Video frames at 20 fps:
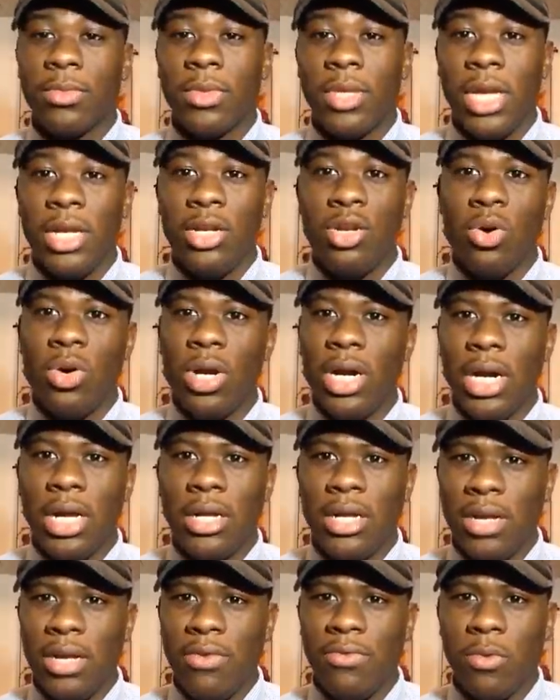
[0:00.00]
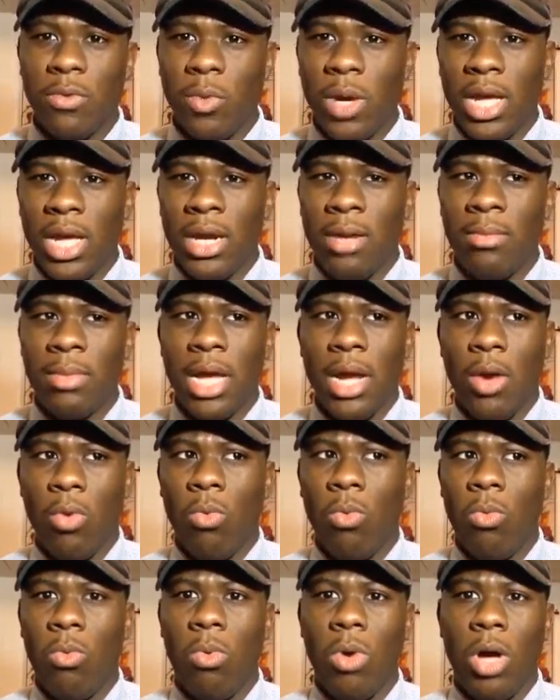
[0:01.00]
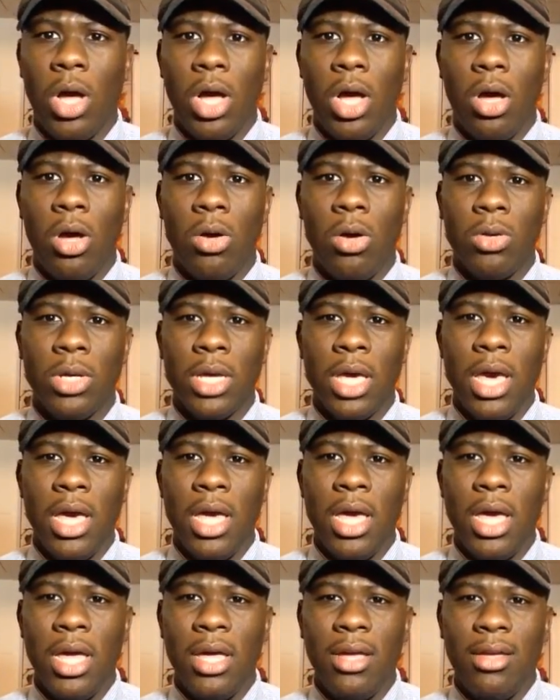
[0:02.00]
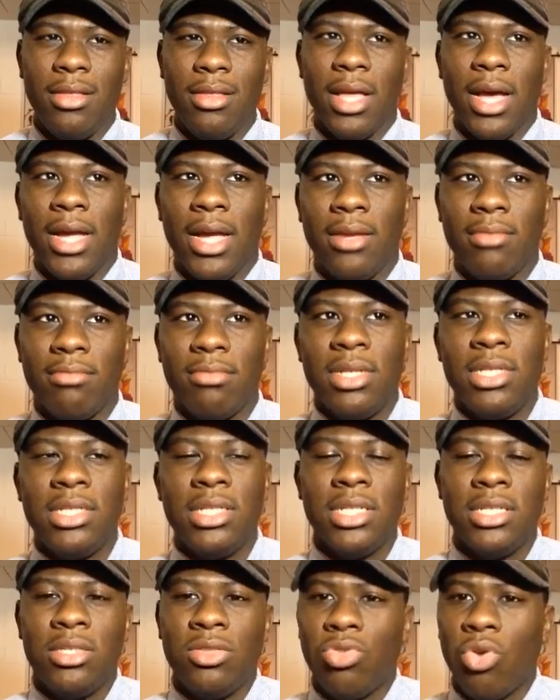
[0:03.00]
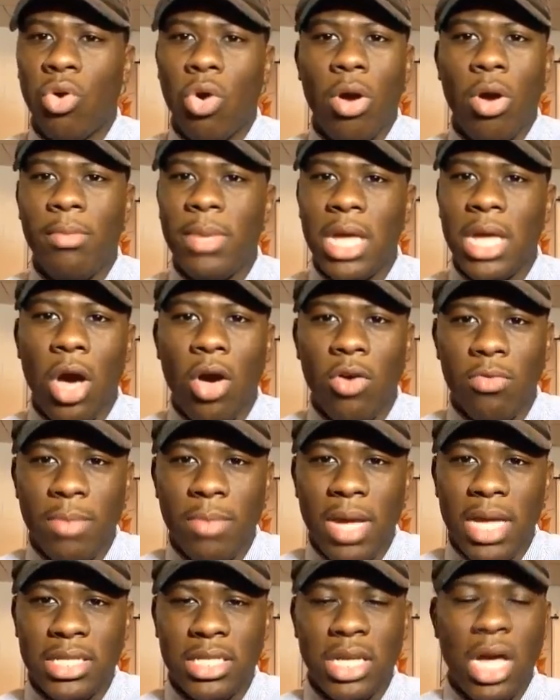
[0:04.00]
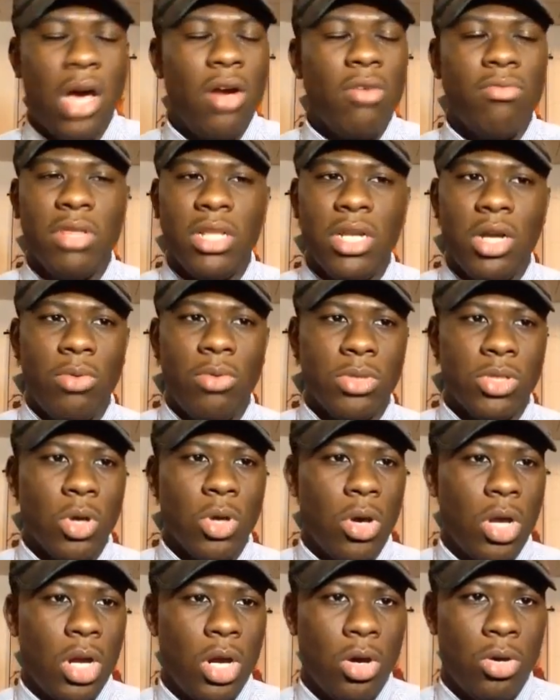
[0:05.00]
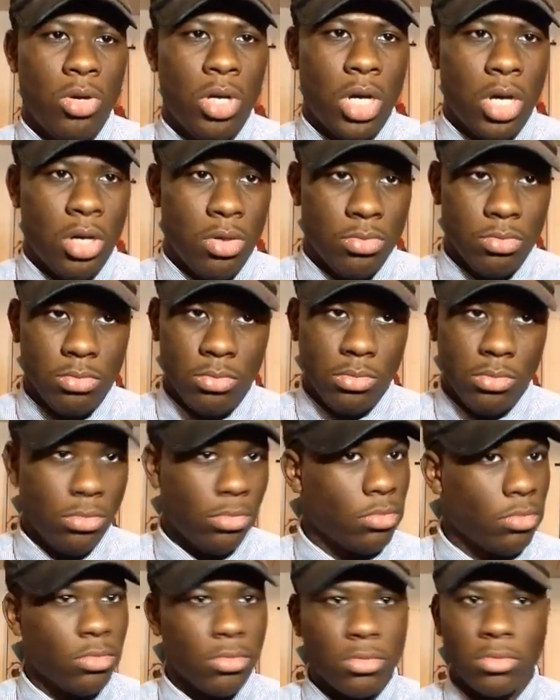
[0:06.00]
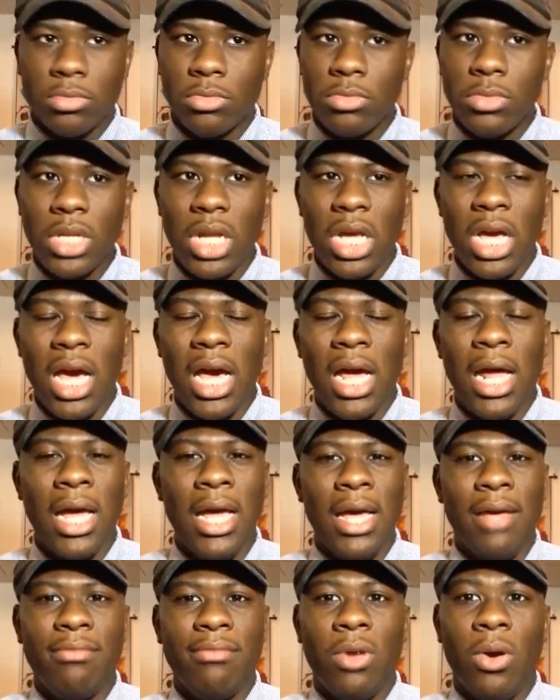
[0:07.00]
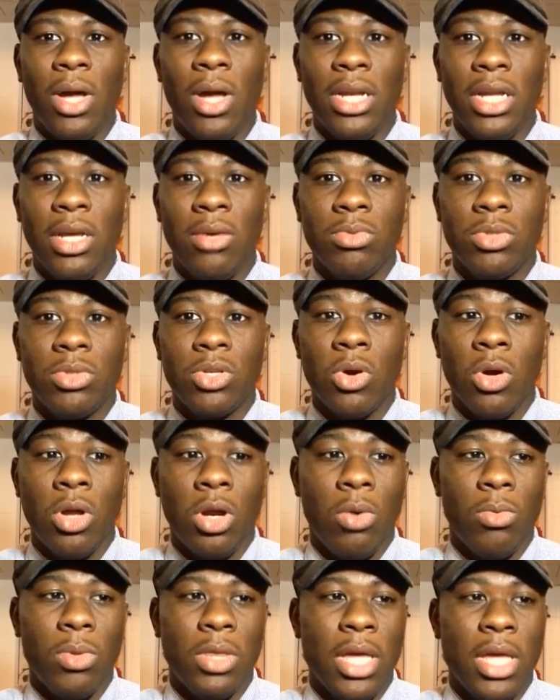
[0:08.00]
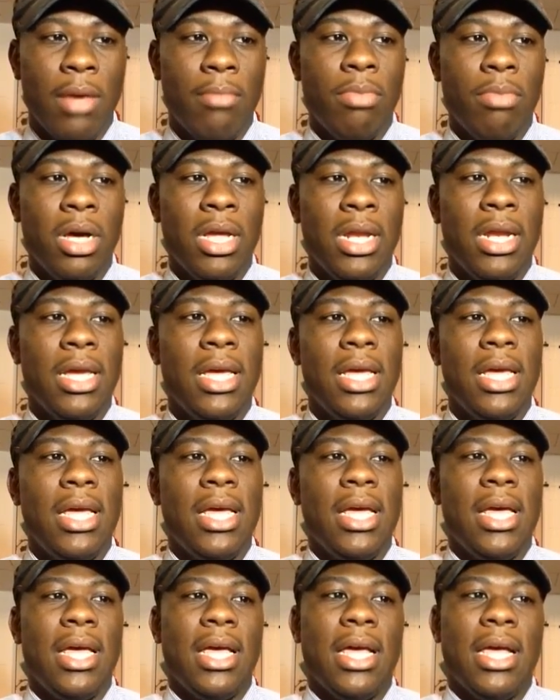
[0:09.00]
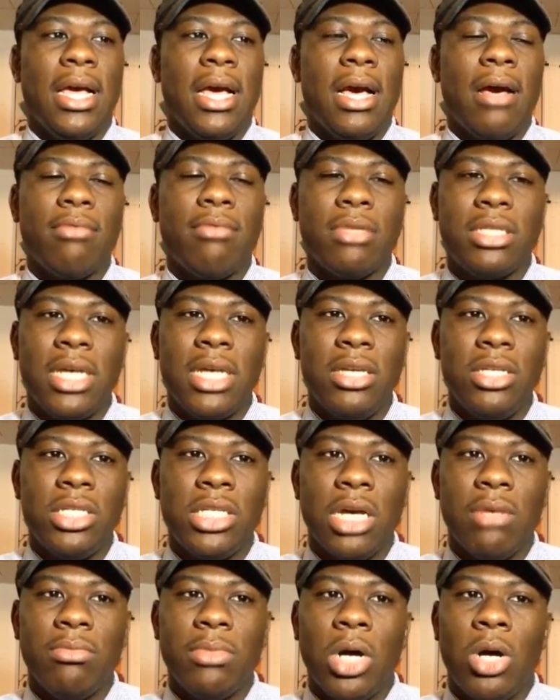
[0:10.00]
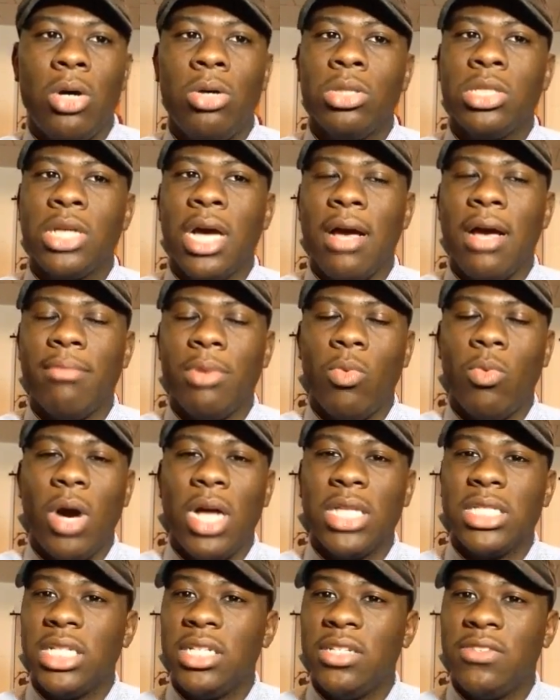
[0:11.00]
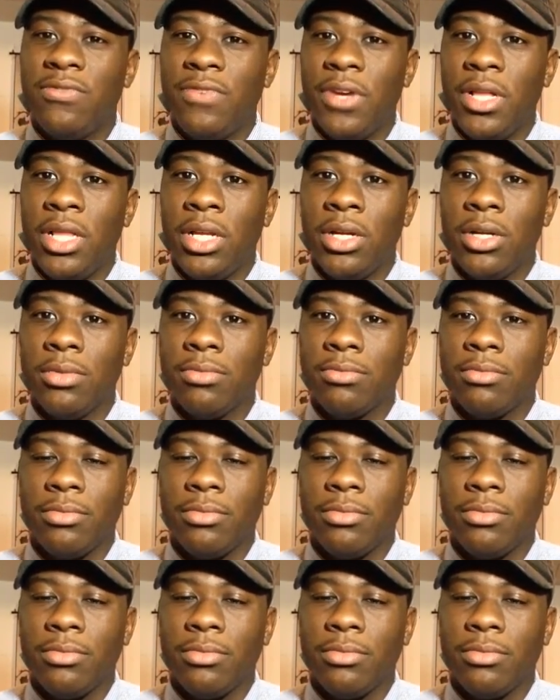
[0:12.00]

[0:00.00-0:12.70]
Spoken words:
they doing it a different way. And I'm like, well, okay. Like, this is throwing me off, man. So I don't really know what's going on, dog. I have no idea what's going on with that. But I'm going to tell you something. The whole time I've been watching this filler,